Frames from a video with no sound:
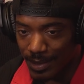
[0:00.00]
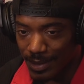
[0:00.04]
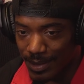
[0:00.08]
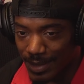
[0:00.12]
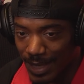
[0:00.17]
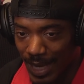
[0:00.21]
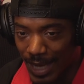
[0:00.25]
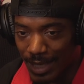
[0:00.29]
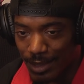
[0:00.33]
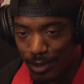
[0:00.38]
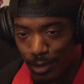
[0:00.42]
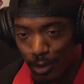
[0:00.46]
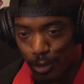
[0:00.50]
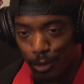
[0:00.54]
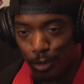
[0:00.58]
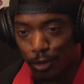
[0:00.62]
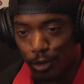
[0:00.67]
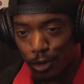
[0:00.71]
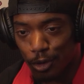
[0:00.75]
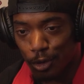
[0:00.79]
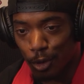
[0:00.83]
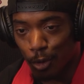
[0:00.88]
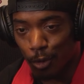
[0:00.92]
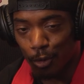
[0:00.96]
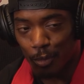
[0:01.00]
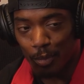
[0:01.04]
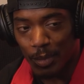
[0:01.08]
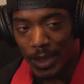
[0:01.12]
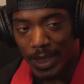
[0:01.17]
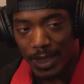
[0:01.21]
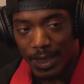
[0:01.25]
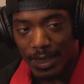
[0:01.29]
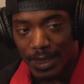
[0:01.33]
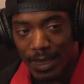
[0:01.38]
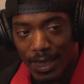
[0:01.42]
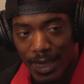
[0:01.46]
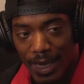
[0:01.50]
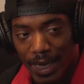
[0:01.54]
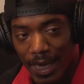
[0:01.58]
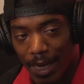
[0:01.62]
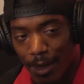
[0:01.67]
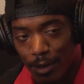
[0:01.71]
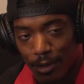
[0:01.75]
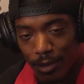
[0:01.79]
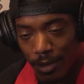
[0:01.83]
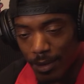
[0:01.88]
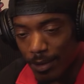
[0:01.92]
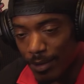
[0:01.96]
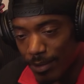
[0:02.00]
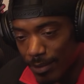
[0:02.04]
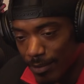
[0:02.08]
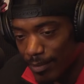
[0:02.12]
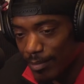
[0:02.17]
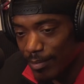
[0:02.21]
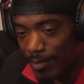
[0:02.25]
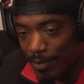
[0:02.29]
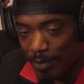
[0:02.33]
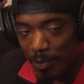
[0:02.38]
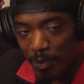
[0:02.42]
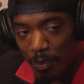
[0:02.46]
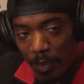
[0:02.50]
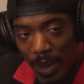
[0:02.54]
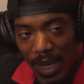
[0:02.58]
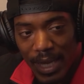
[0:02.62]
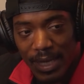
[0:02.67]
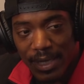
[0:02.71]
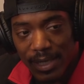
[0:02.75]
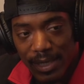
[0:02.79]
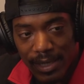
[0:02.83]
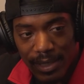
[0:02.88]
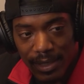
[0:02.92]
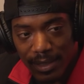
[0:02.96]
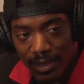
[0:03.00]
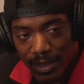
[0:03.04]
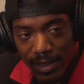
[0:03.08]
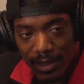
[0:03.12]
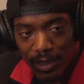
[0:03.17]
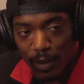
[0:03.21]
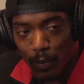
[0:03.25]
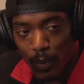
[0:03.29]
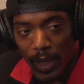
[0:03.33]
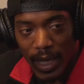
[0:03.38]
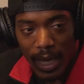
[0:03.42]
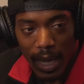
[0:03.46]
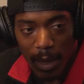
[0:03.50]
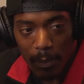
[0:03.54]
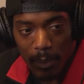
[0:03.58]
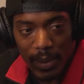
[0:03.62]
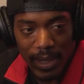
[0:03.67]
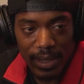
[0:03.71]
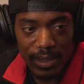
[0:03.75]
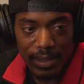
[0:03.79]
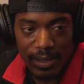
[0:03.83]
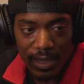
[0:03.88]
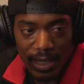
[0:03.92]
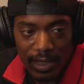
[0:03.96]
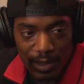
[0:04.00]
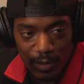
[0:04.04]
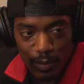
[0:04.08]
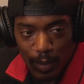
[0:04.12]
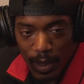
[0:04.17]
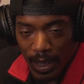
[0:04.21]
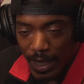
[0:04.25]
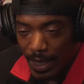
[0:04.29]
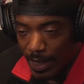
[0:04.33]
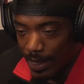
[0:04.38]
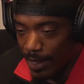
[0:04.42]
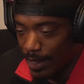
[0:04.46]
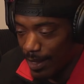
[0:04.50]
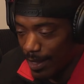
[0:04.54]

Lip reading: That's who showed me how to pen the way I pen. That's why.